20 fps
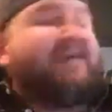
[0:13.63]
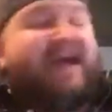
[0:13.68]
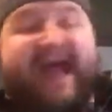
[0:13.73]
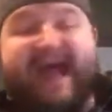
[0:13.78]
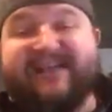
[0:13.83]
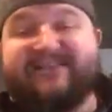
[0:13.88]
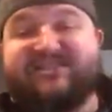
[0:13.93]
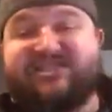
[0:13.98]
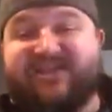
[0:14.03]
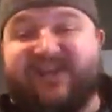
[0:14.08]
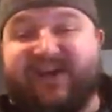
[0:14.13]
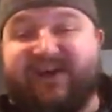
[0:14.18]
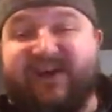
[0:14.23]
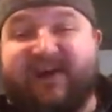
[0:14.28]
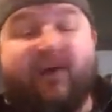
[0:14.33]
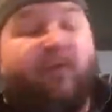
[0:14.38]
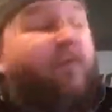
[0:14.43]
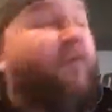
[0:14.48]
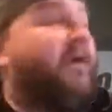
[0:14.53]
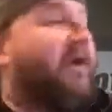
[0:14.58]
Ed
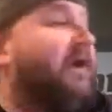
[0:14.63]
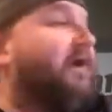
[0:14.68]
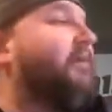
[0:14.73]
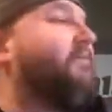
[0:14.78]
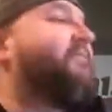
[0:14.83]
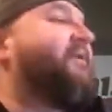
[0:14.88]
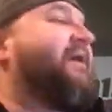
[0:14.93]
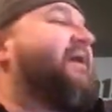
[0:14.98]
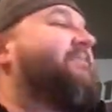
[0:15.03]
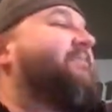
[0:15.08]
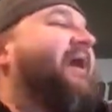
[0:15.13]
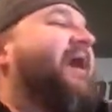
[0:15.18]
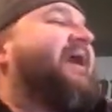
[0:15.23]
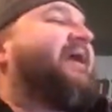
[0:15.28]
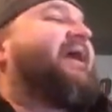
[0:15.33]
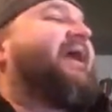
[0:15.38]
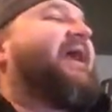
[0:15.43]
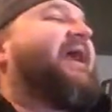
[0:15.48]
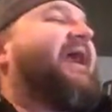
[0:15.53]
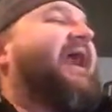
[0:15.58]
Sheeran will be
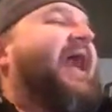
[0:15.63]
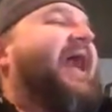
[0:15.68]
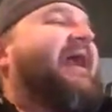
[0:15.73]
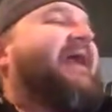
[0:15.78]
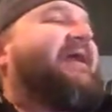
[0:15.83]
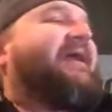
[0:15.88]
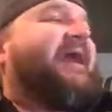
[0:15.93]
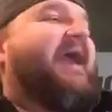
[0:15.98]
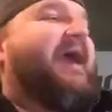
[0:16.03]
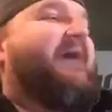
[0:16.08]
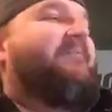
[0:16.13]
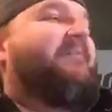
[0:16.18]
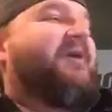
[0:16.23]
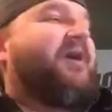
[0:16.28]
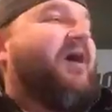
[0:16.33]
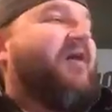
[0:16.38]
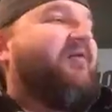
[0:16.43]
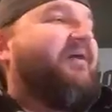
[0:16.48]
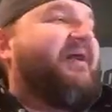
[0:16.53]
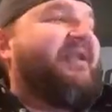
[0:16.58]
making a
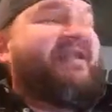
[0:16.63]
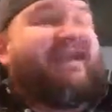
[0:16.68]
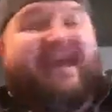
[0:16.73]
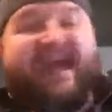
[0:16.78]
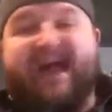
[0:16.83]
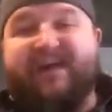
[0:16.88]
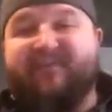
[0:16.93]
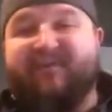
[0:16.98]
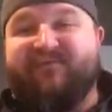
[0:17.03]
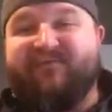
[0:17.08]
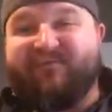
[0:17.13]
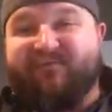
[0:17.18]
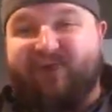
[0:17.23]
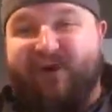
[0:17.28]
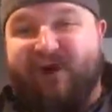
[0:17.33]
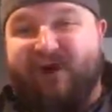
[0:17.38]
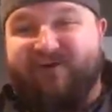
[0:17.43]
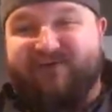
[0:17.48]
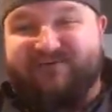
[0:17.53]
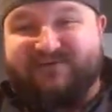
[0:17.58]
cameo in Game of
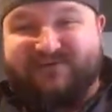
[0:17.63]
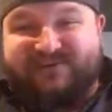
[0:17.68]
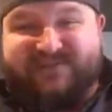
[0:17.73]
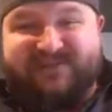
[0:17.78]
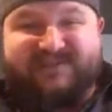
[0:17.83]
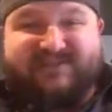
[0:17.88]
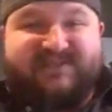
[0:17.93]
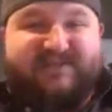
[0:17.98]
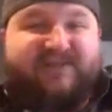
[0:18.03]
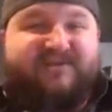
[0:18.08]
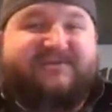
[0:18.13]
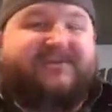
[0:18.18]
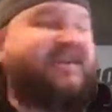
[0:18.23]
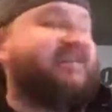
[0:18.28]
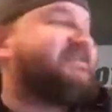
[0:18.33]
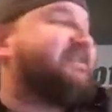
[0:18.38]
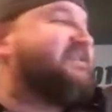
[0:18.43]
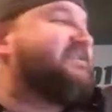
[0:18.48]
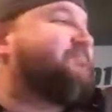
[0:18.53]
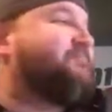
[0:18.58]
Thrones, so
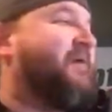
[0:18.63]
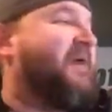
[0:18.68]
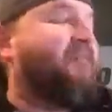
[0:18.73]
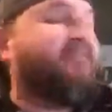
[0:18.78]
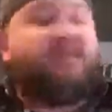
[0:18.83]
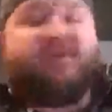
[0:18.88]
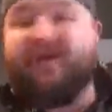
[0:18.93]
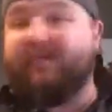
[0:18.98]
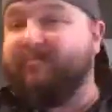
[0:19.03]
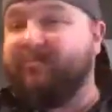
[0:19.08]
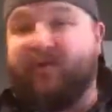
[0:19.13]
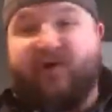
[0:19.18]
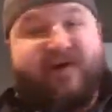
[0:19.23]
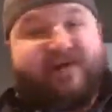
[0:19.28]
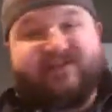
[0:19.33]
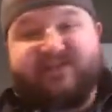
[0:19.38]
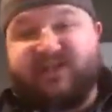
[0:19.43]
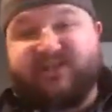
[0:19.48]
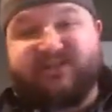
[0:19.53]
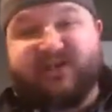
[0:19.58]
says his people, and boy,
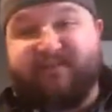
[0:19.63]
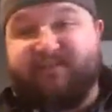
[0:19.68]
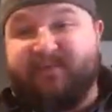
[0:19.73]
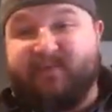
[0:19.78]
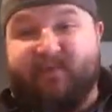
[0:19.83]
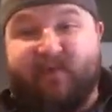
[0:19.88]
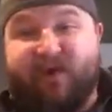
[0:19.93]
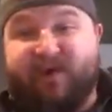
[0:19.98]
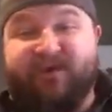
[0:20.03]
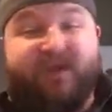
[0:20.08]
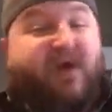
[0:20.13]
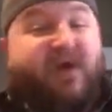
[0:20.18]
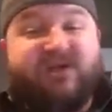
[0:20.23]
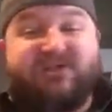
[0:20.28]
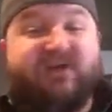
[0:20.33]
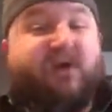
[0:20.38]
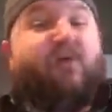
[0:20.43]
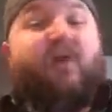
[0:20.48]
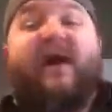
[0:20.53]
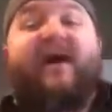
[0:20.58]
he's on top of the world.
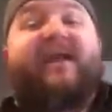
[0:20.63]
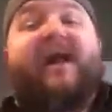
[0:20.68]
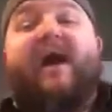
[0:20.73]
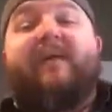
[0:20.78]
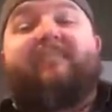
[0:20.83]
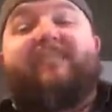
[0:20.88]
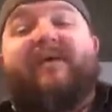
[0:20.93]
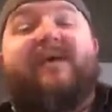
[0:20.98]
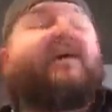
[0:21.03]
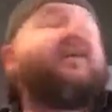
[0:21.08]
So why not be